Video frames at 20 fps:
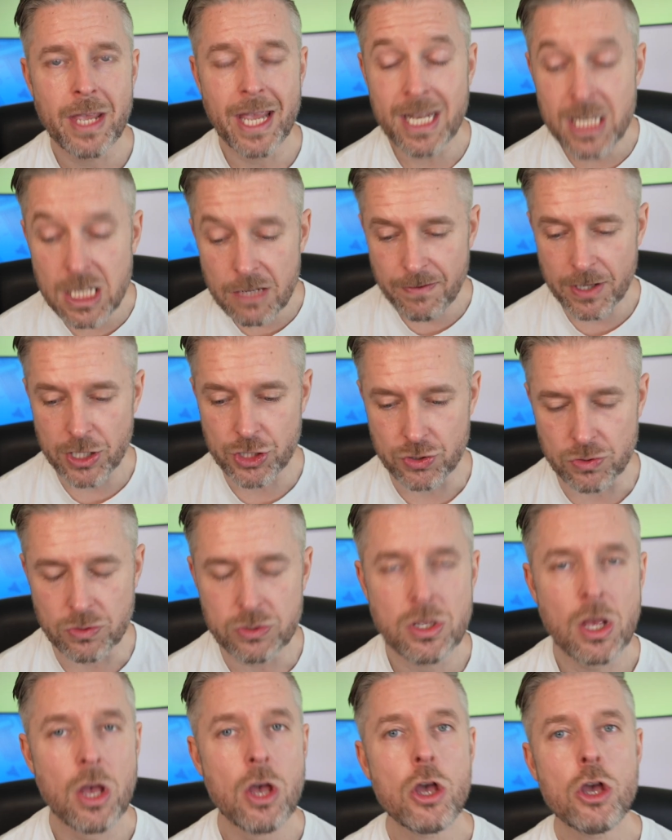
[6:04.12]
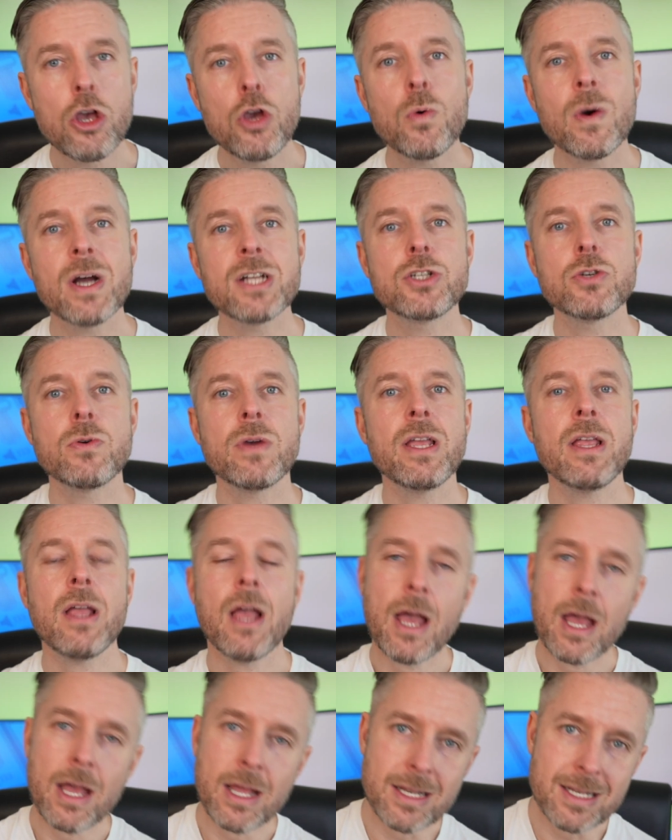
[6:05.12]
individuals, who are doing
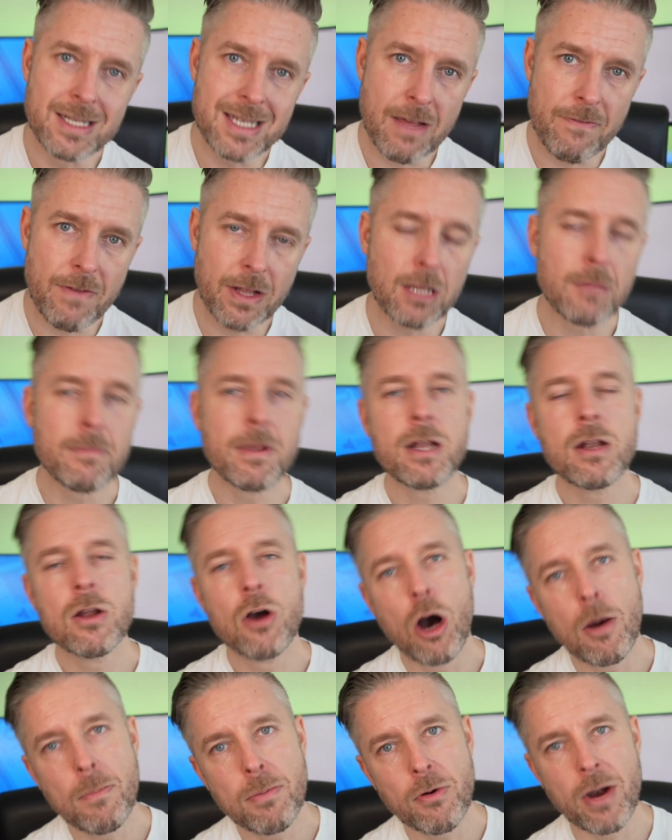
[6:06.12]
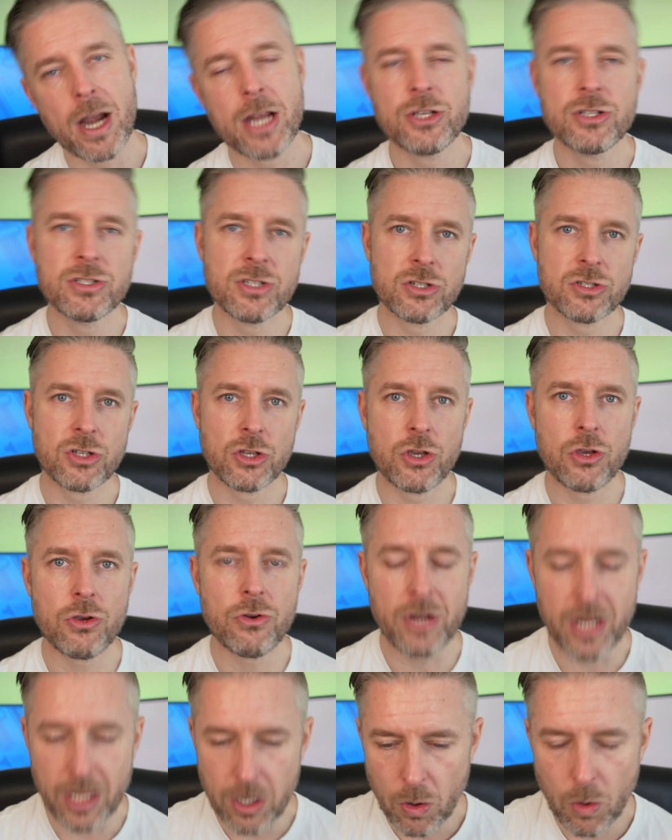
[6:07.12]
development, operations, and
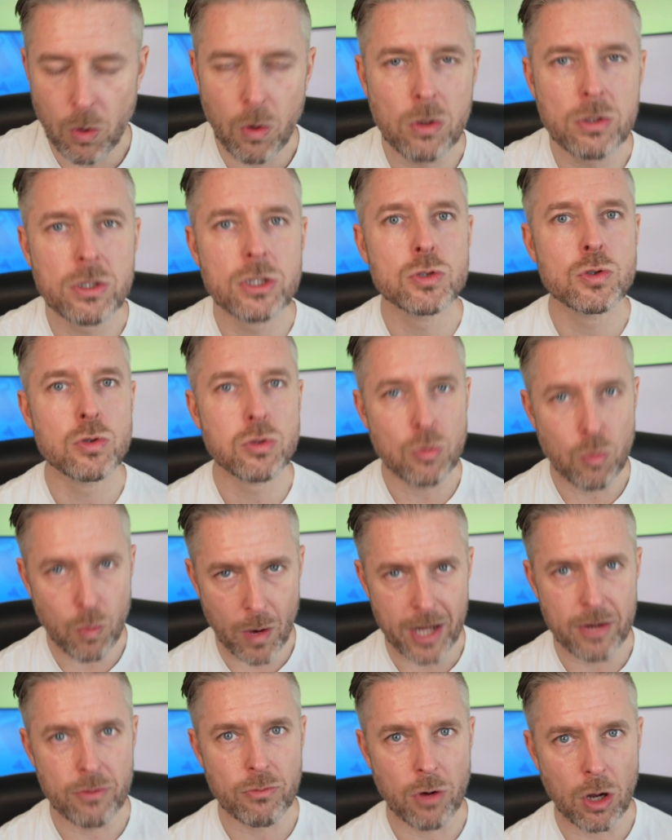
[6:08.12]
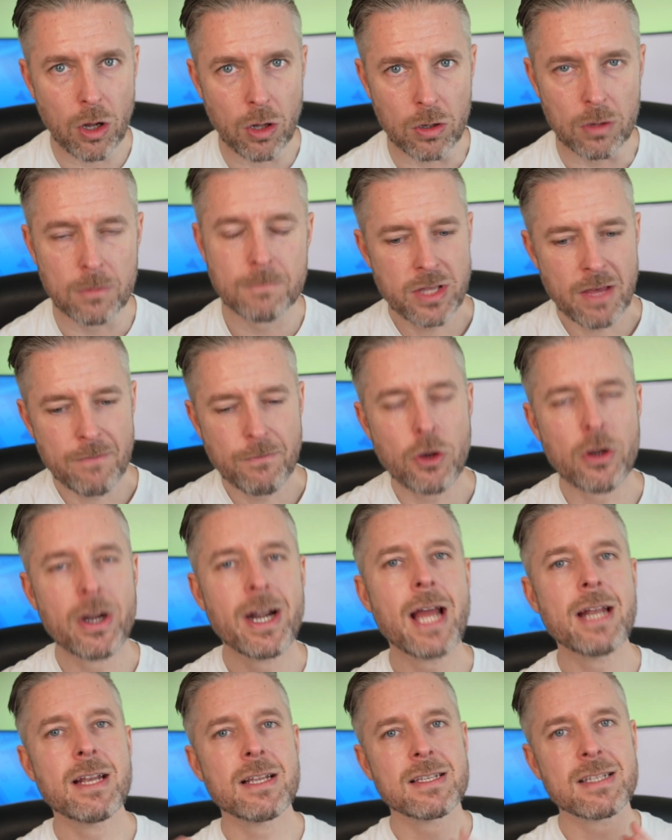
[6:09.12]
security all as the one role. So they've got an
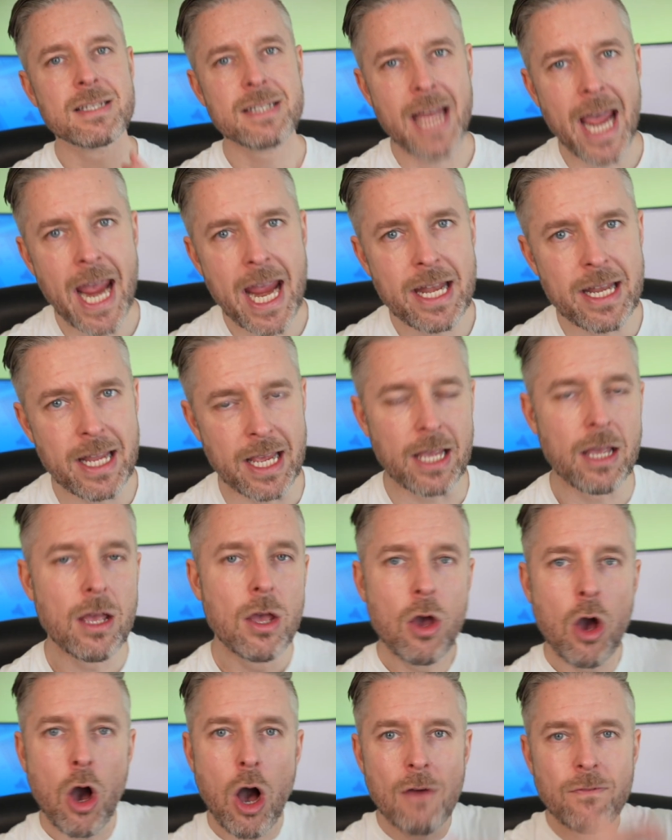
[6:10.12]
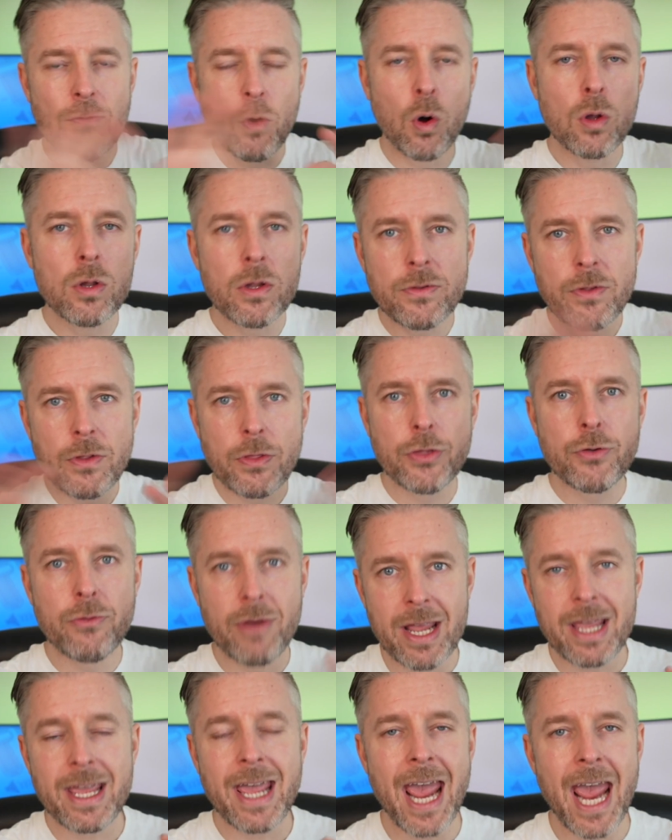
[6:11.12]
understanding of all of the
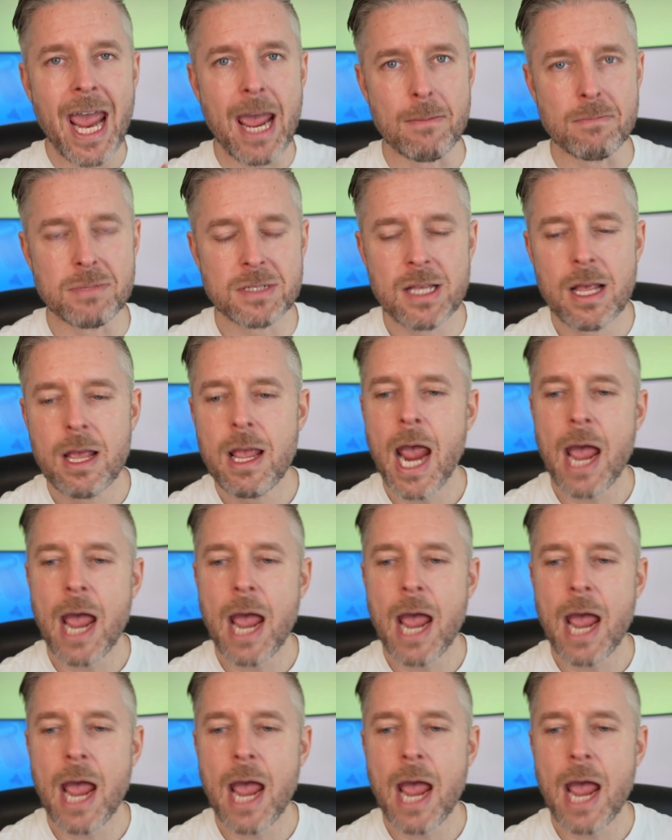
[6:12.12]
three camps.